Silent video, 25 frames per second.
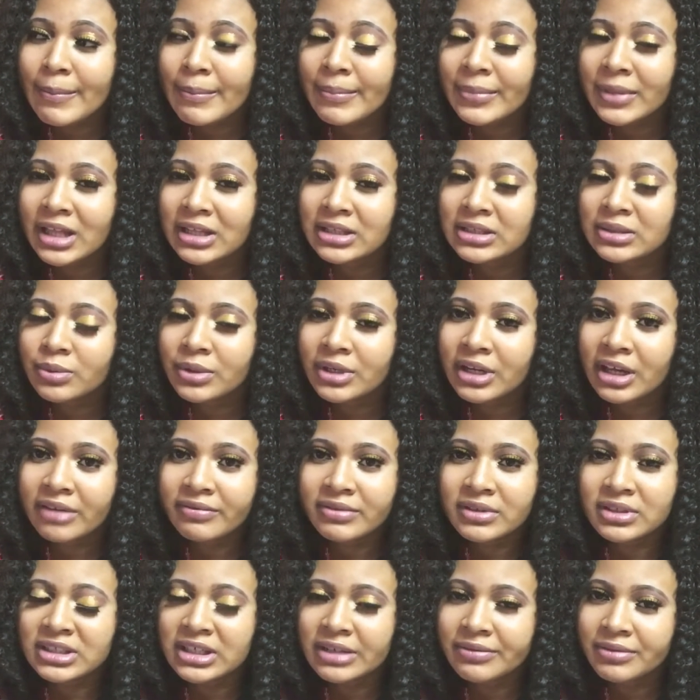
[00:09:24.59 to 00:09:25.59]
That's when I have
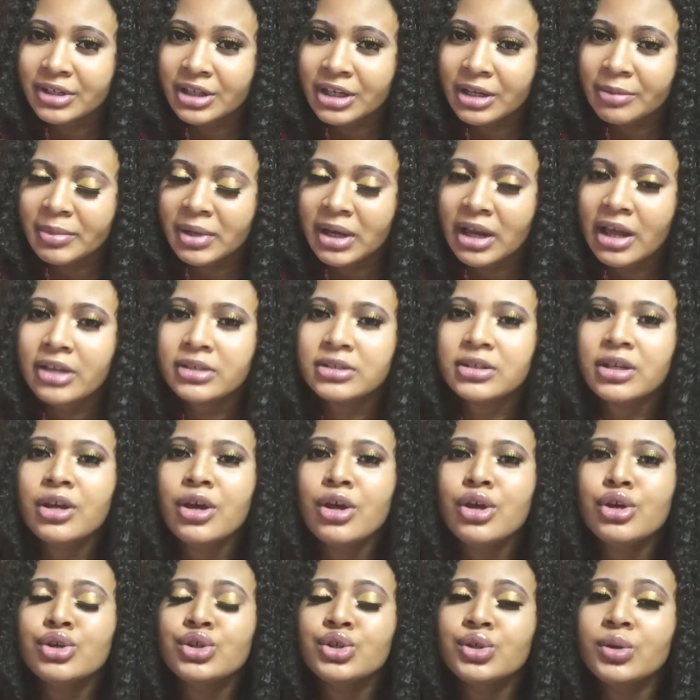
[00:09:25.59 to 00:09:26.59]
the 7 a.m. class.
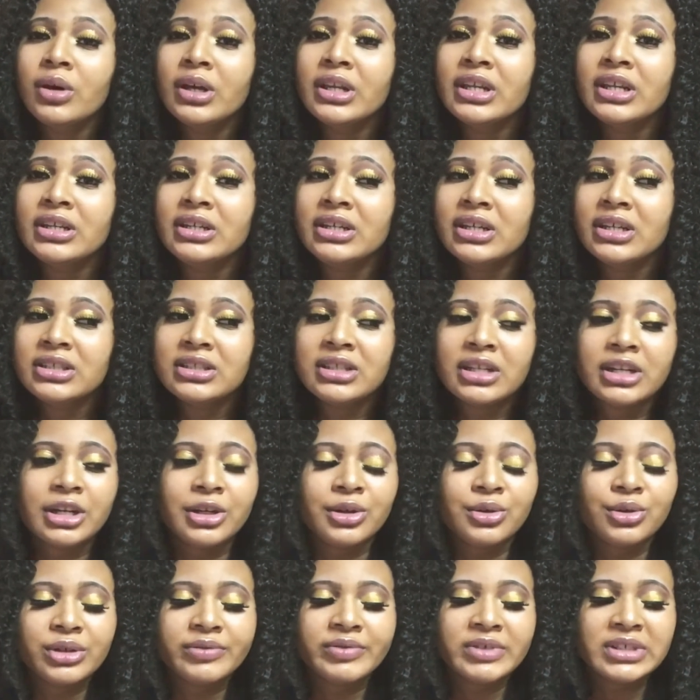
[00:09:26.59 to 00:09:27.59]
So other days that I
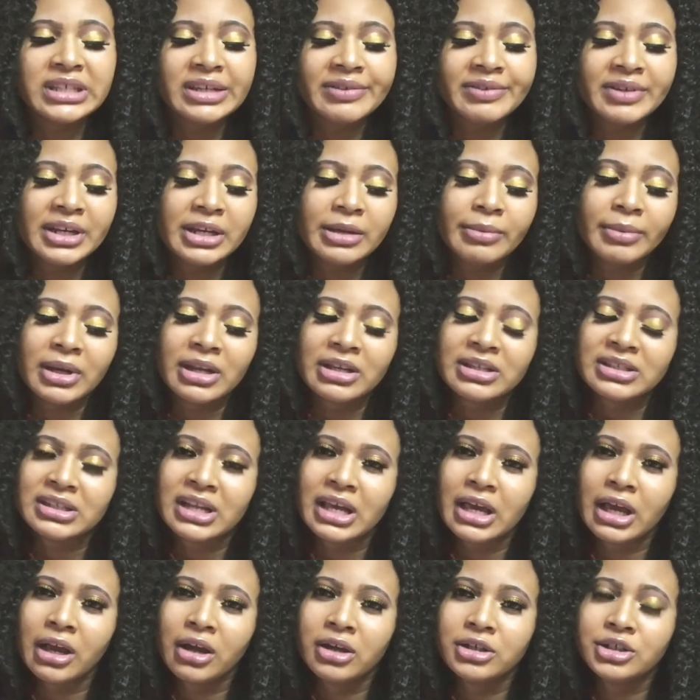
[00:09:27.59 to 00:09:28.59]
don't have the 7 a.m. class,
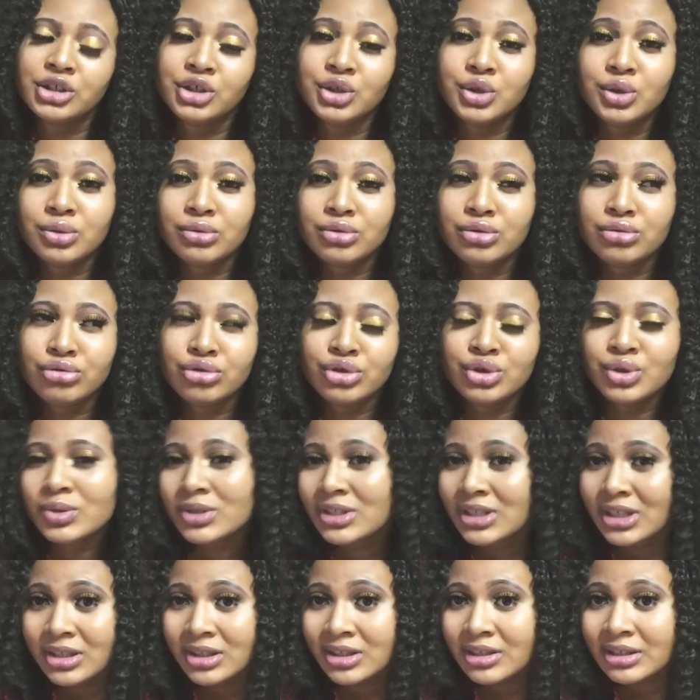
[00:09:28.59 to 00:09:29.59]
like
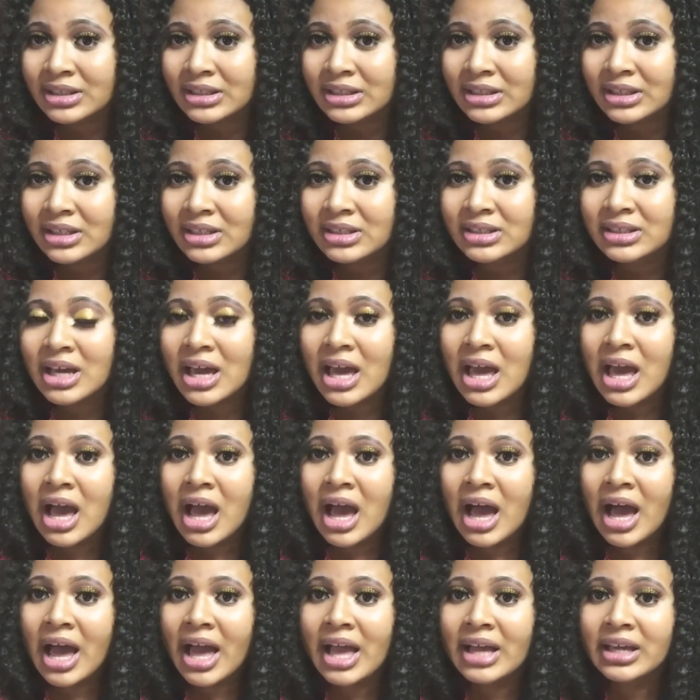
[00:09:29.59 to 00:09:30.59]
Tuesday, Thursdays,
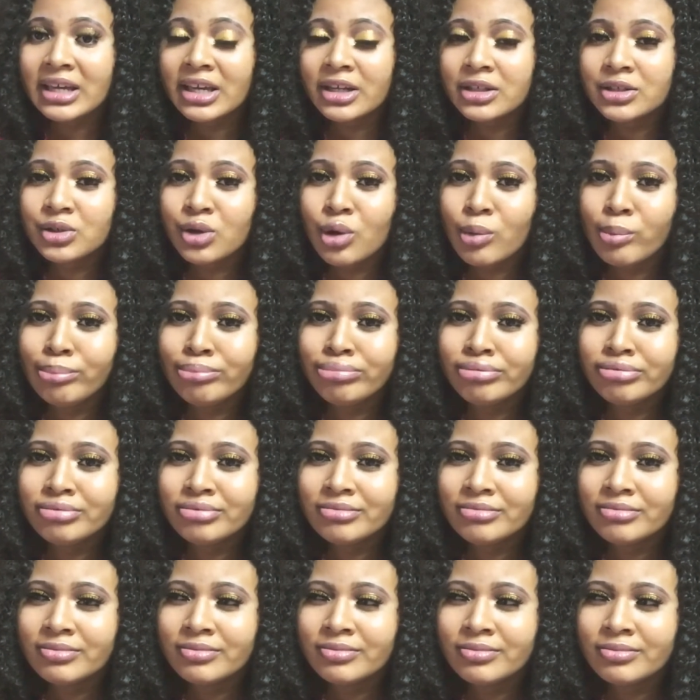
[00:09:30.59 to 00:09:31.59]
I get up.
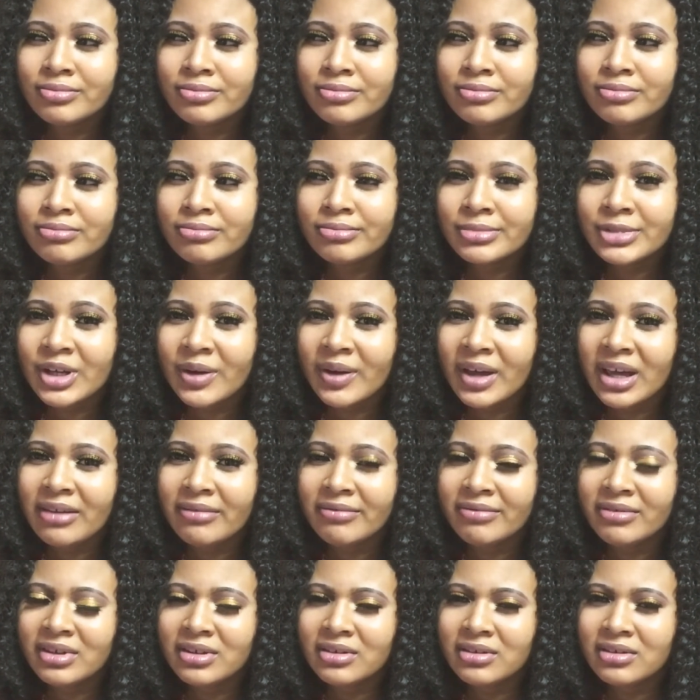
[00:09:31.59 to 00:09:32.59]
Now I have